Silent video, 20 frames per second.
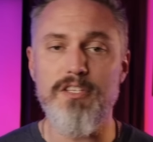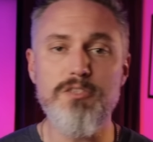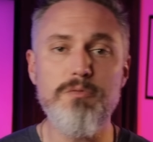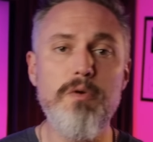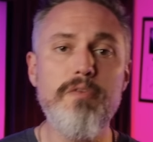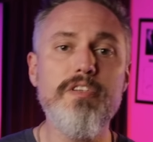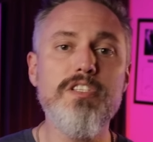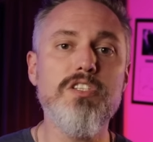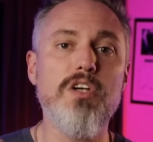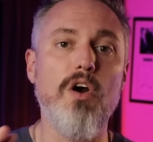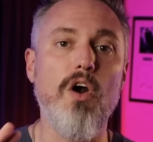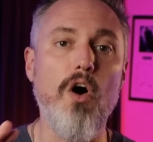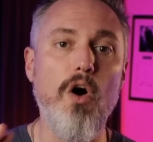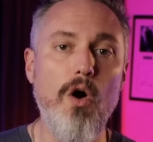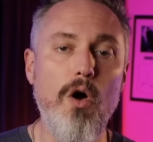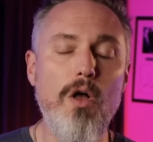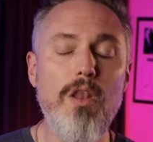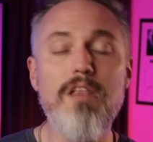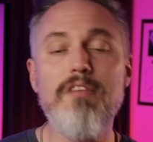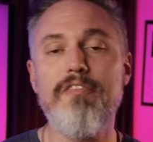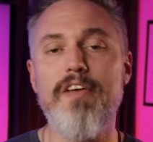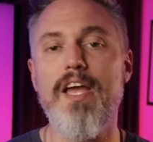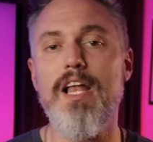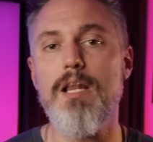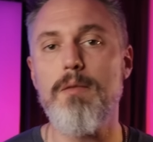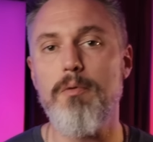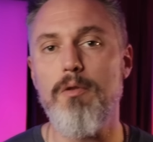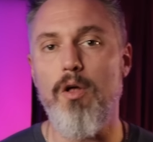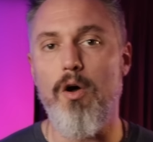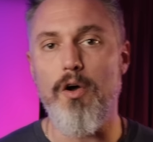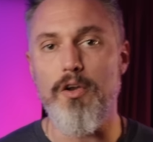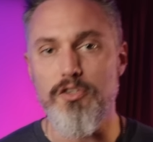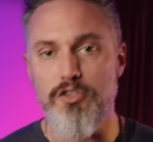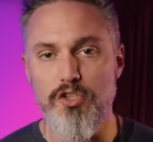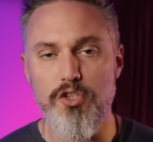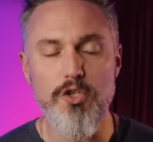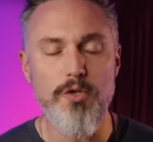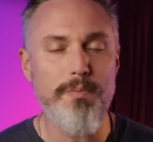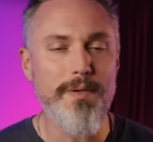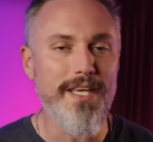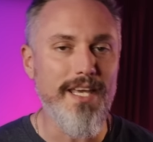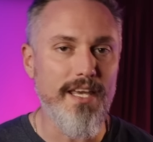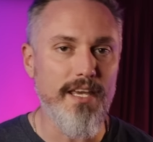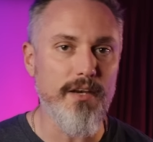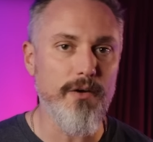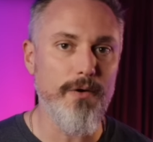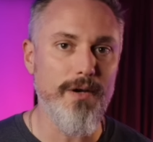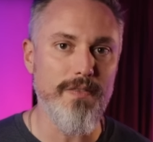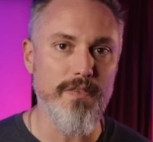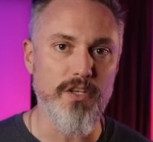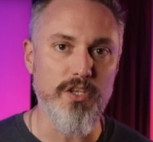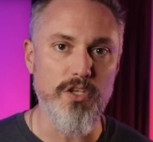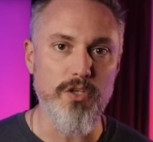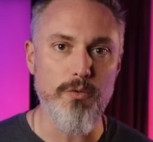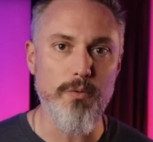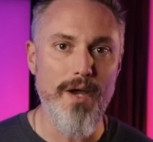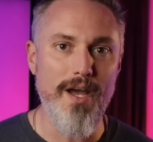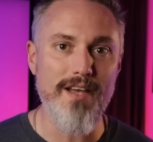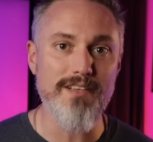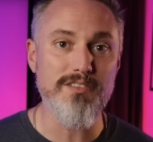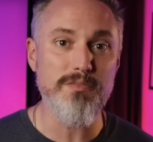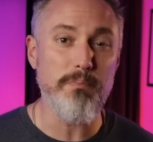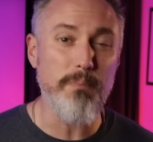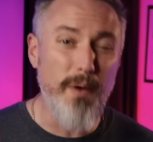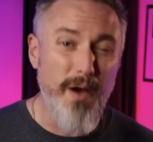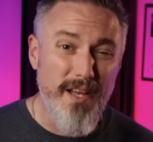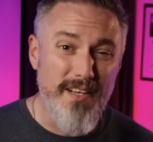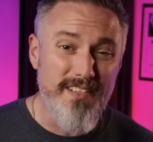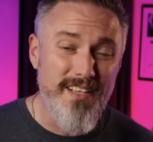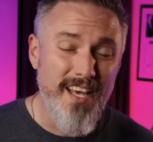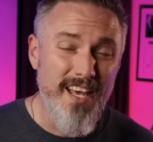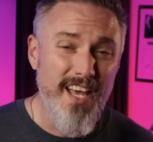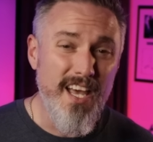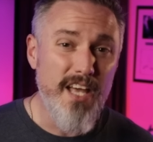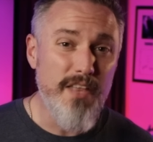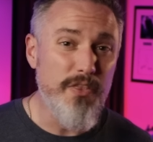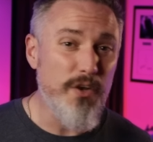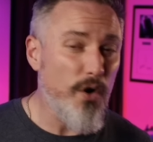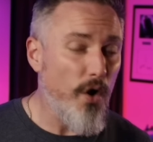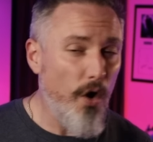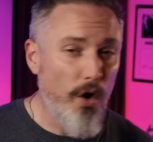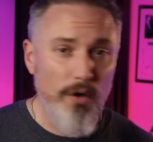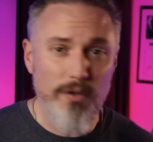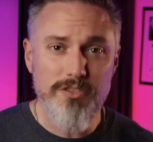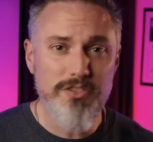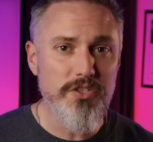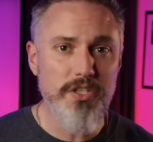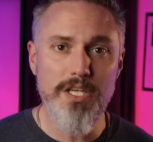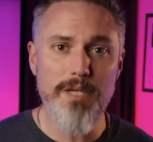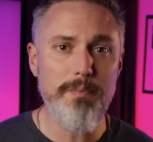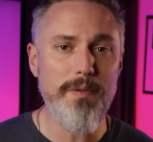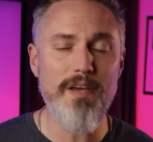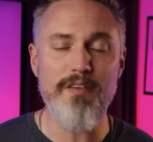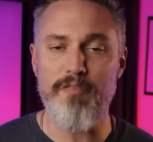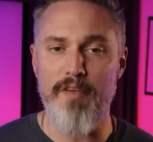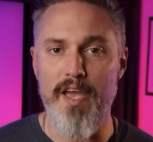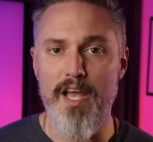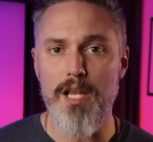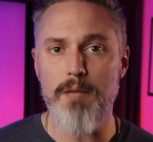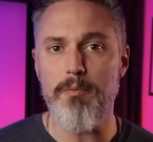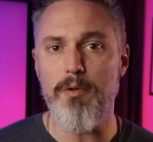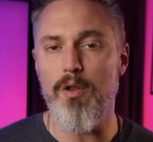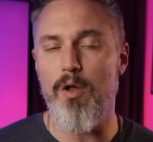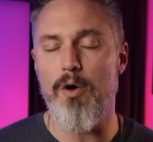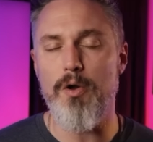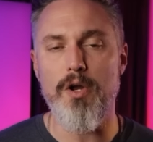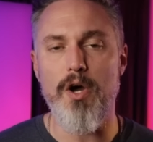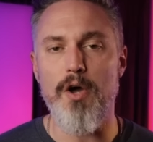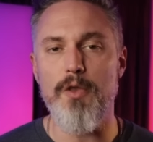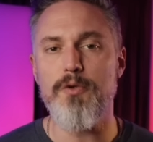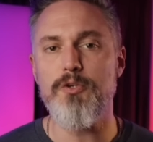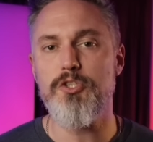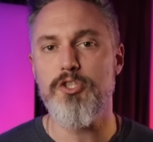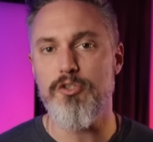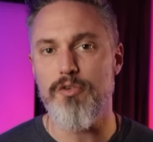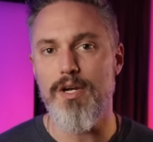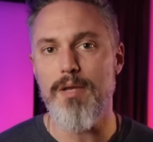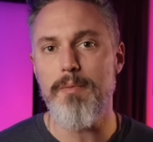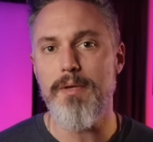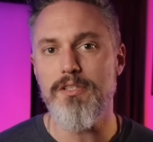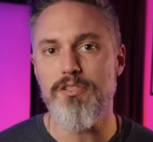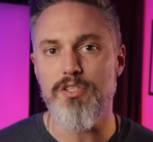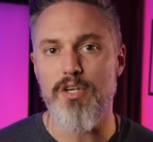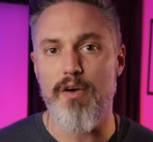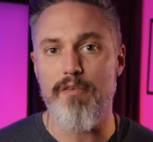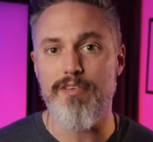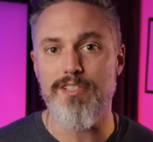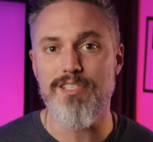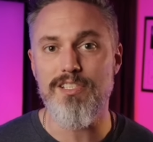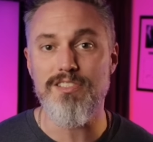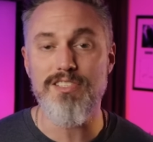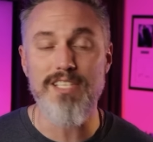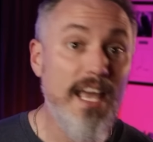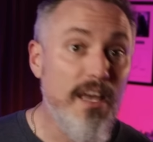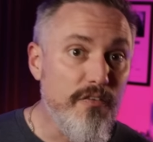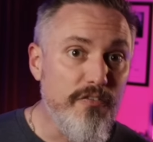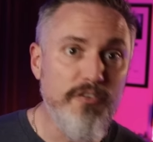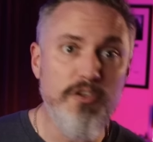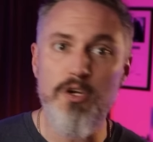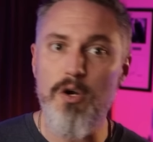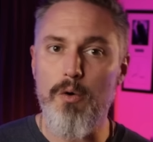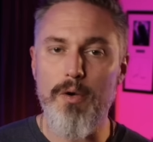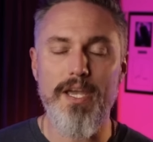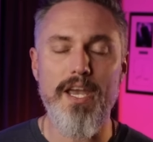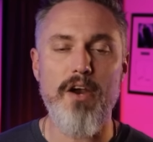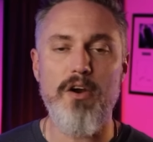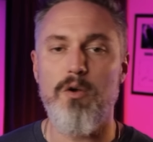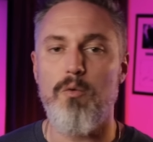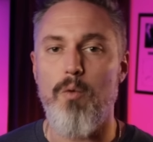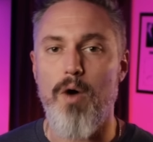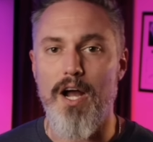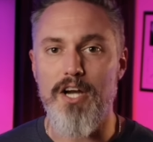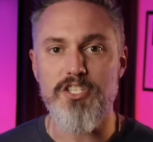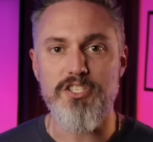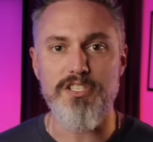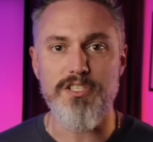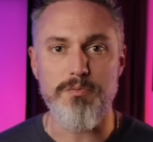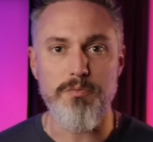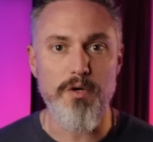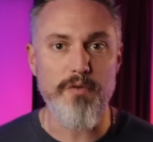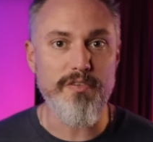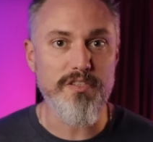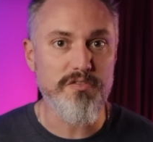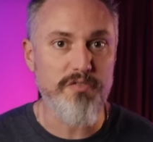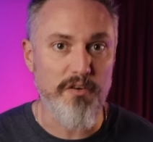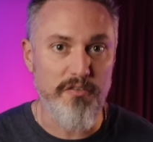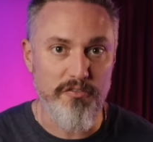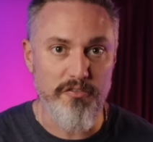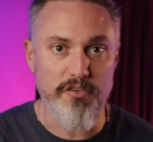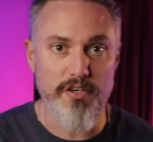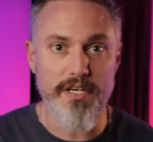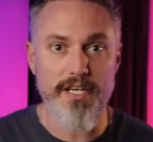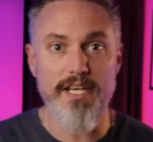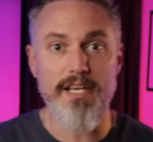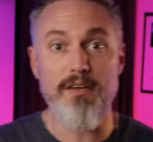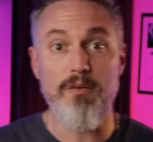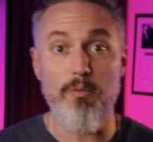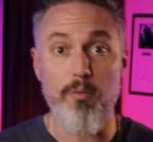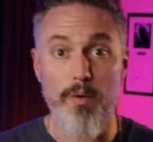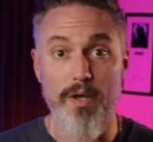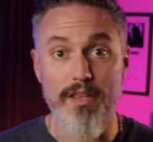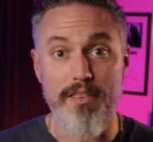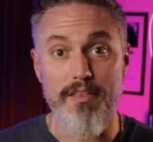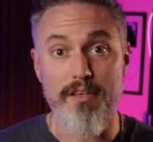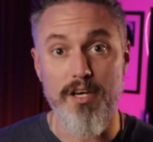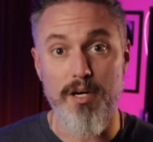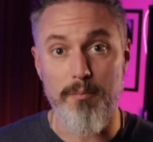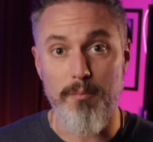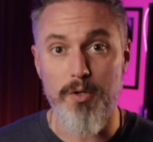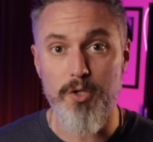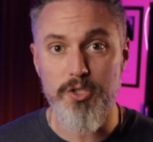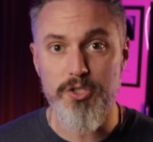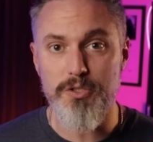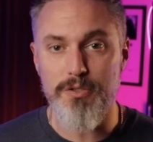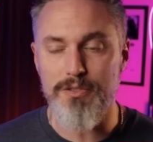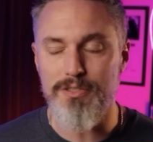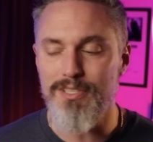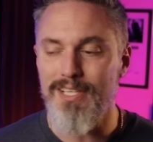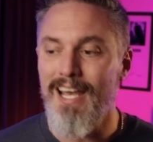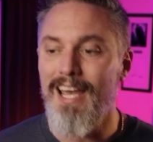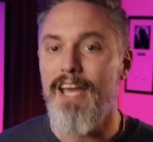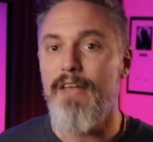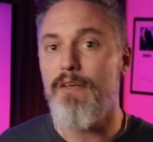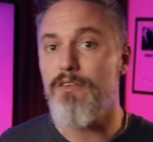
these movies are all available on Tubi here in the US, but they're also gonna be available on other streaming services if you don't care to watch these movies for free with commercials.